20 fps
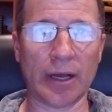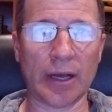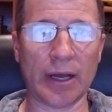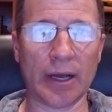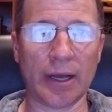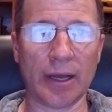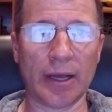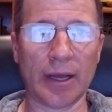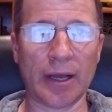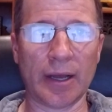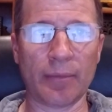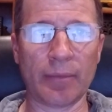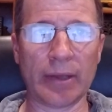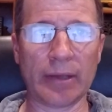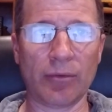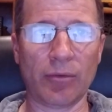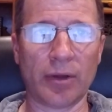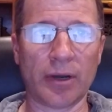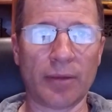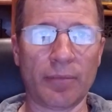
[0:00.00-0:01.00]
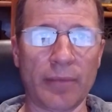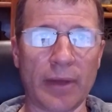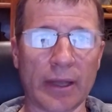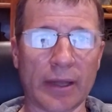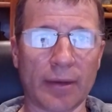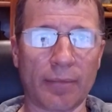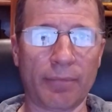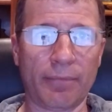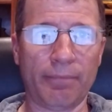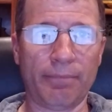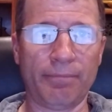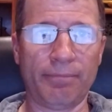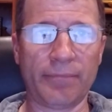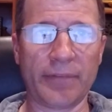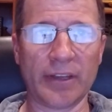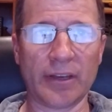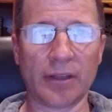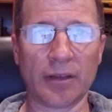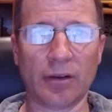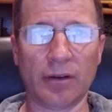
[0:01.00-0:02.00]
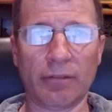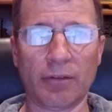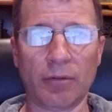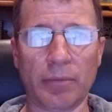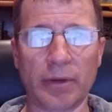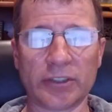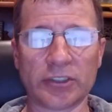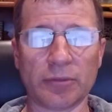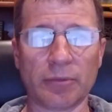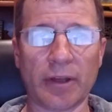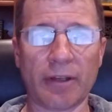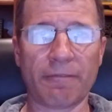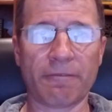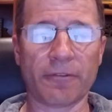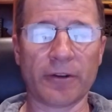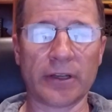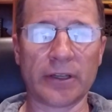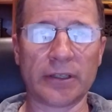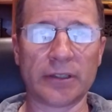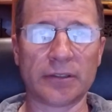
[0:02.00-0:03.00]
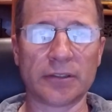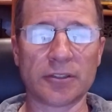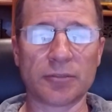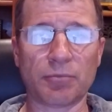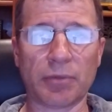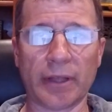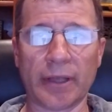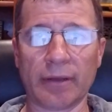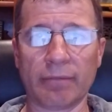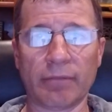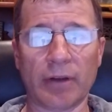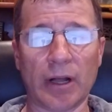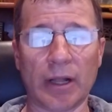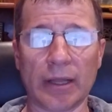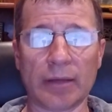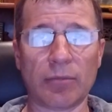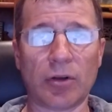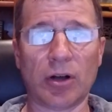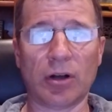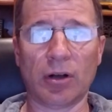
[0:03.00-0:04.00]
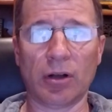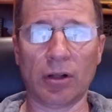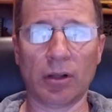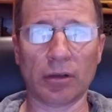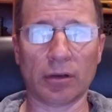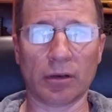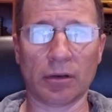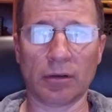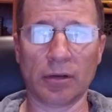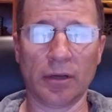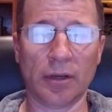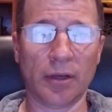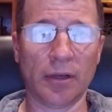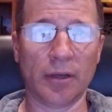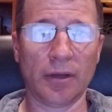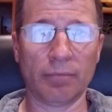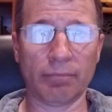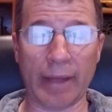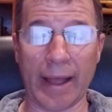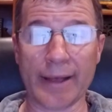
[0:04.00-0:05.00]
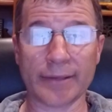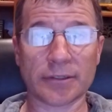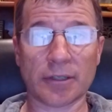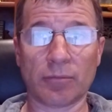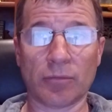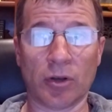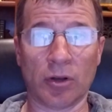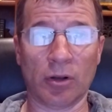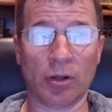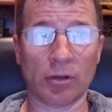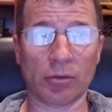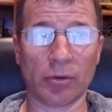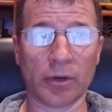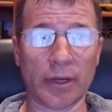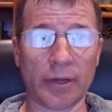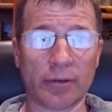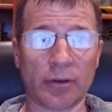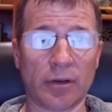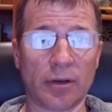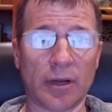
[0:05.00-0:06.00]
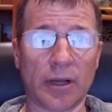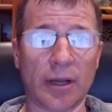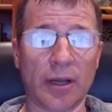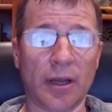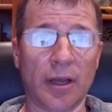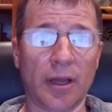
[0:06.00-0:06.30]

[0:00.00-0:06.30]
I may want to make a video of a bunch of my friends playing volleyball or basketball or whatever.